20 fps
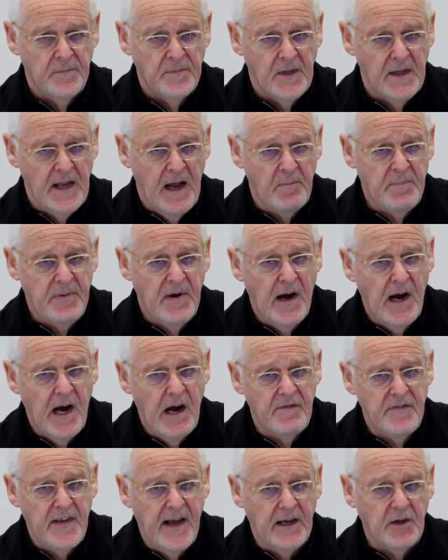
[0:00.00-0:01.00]
Now, part
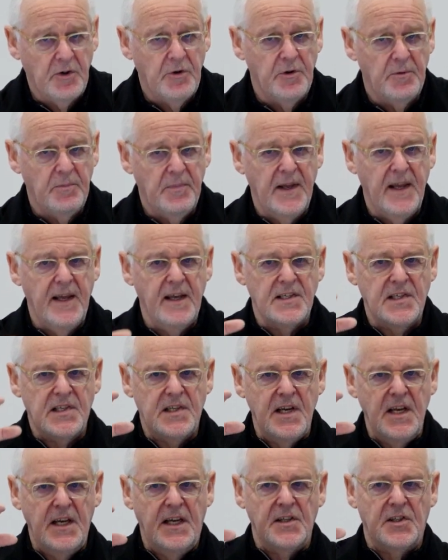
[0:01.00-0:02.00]
of that could be a
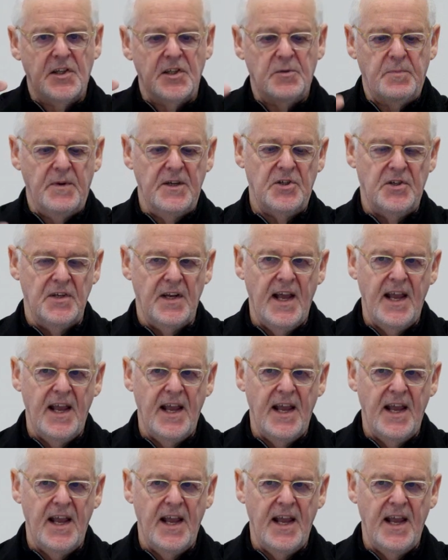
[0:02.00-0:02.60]
sneaky suspicion,